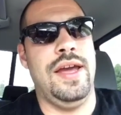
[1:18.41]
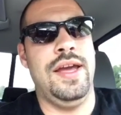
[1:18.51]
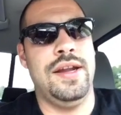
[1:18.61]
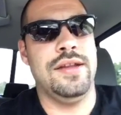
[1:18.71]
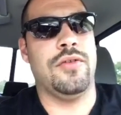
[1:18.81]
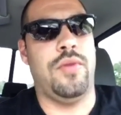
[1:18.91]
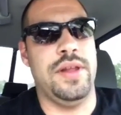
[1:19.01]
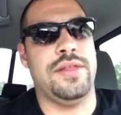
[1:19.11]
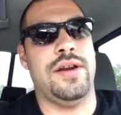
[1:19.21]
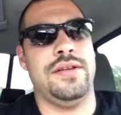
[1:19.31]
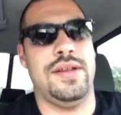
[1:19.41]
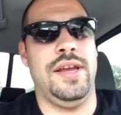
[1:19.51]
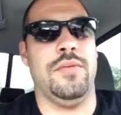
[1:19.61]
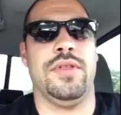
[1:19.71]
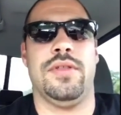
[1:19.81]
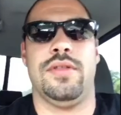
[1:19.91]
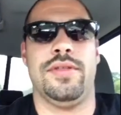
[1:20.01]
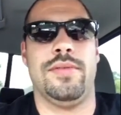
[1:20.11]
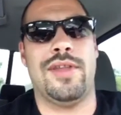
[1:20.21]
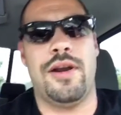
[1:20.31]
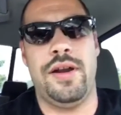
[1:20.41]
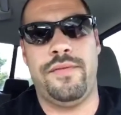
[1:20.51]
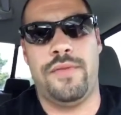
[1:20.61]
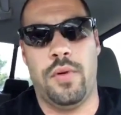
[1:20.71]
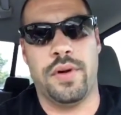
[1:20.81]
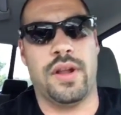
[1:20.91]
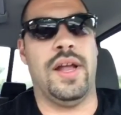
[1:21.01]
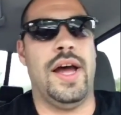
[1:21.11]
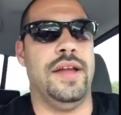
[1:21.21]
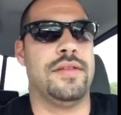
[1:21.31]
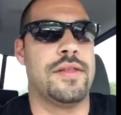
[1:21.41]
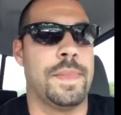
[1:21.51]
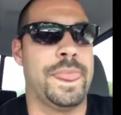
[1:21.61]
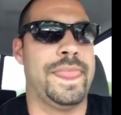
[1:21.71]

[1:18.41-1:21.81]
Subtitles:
Ended 2013 with 34 clients.